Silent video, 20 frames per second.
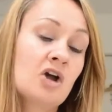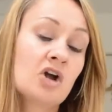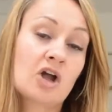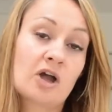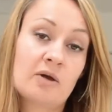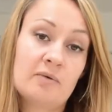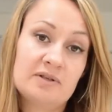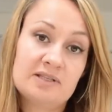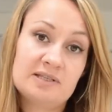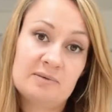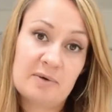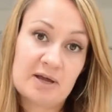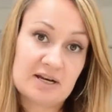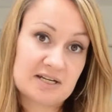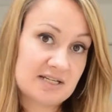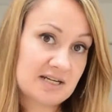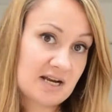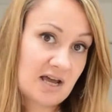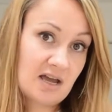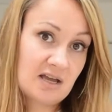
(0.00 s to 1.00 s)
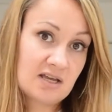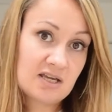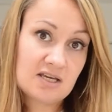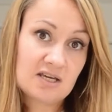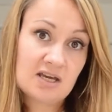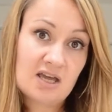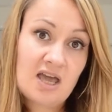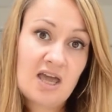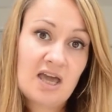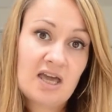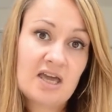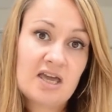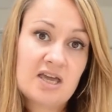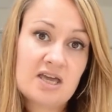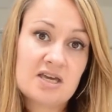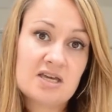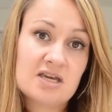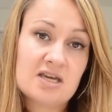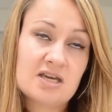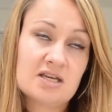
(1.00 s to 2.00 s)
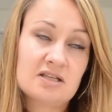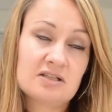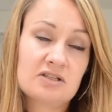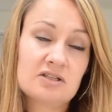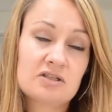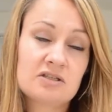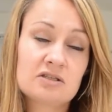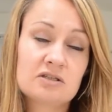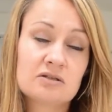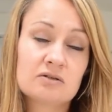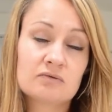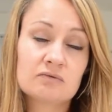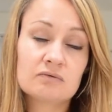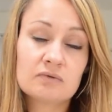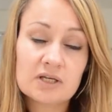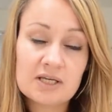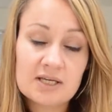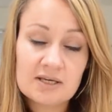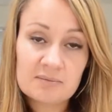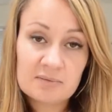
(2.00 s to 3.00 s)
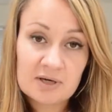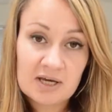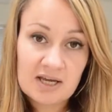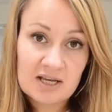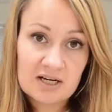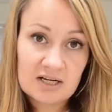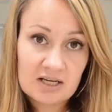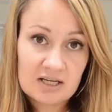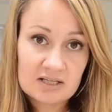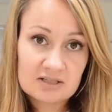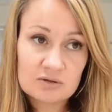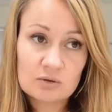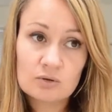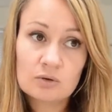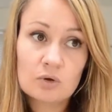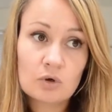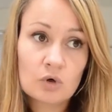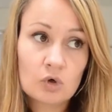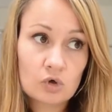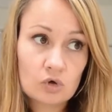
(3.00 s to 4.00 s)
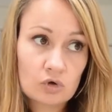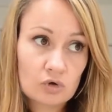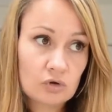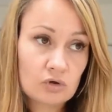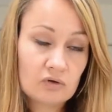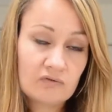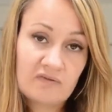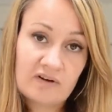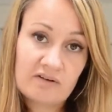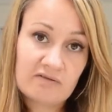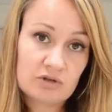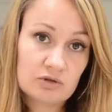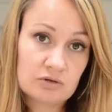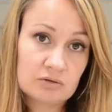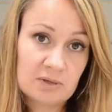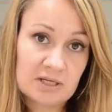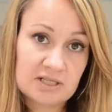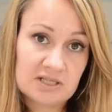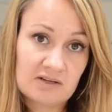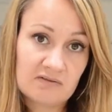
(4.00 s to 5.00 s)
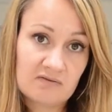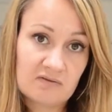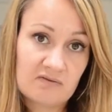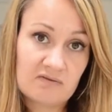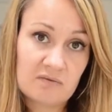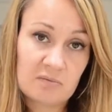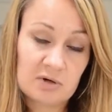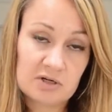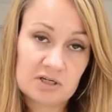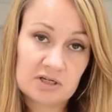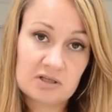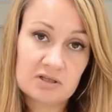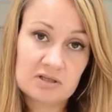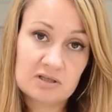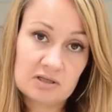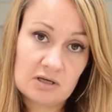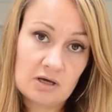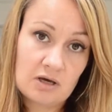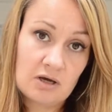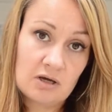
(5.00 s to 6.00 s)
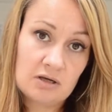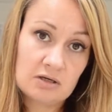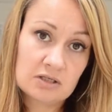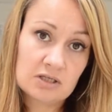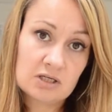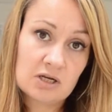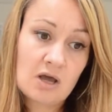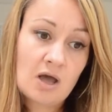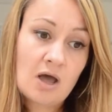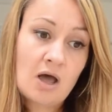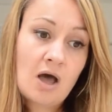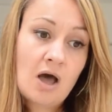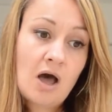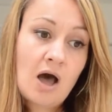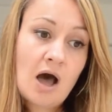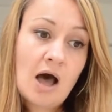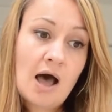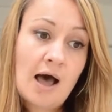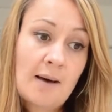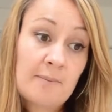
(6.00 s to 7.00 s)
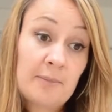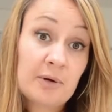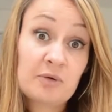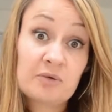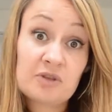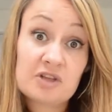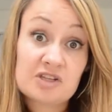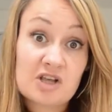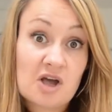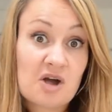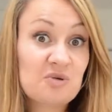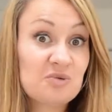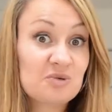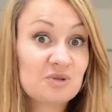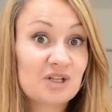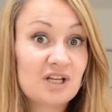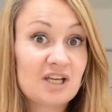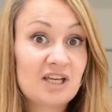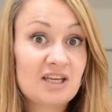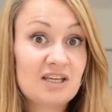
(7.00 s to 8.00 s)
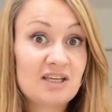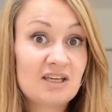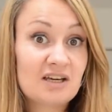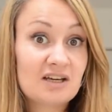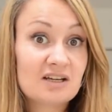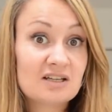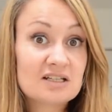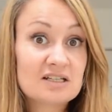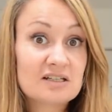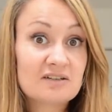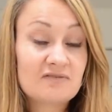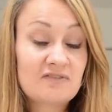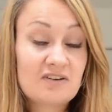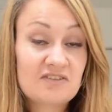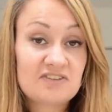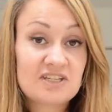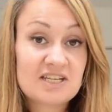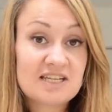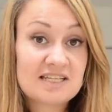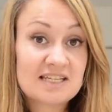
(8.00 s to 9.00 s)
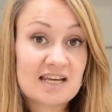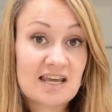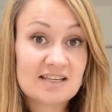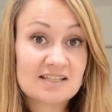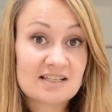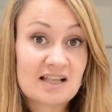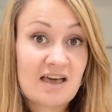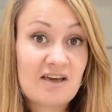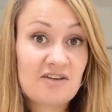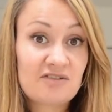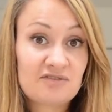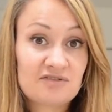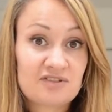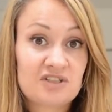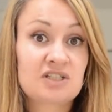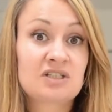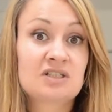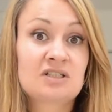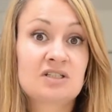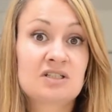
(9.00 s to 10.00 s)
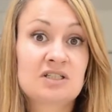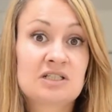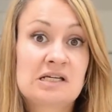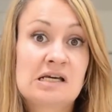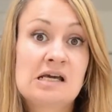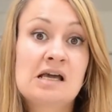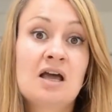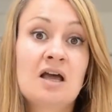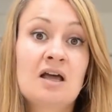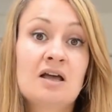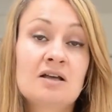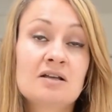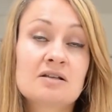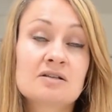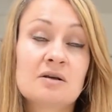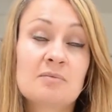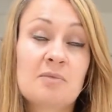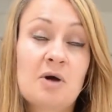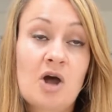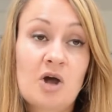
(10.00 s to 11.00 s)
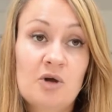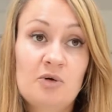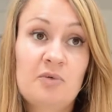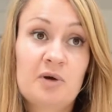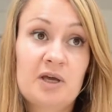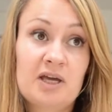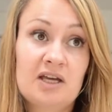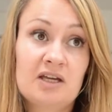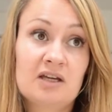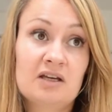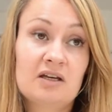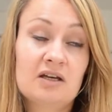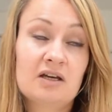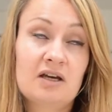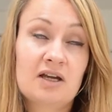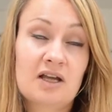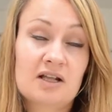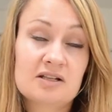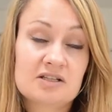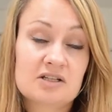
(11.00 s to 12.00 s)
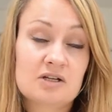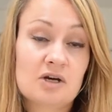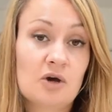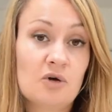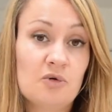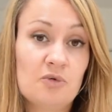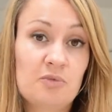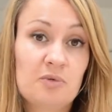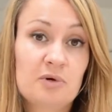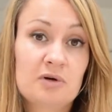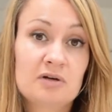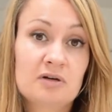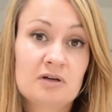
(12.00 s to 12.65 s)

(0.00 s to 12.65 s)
going to bed at night. He is screaming, it's all very traumatic for everybody concerned. Uh, but there's only 15 days left, so I'm hoping against hope